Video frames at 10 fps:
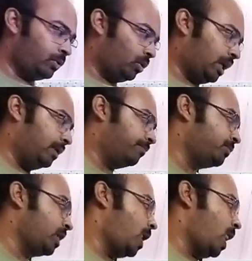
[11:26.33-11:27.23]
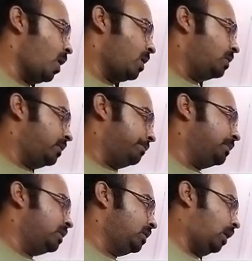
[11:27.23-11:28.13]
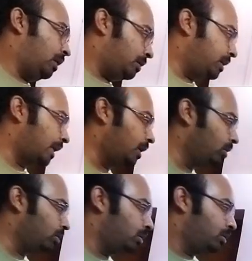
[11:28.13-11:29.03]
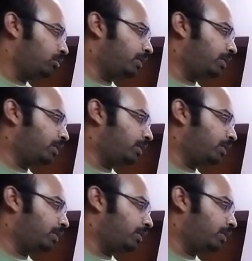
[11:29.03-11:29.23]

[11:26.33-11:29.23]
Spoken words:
Okay. Now let me tell you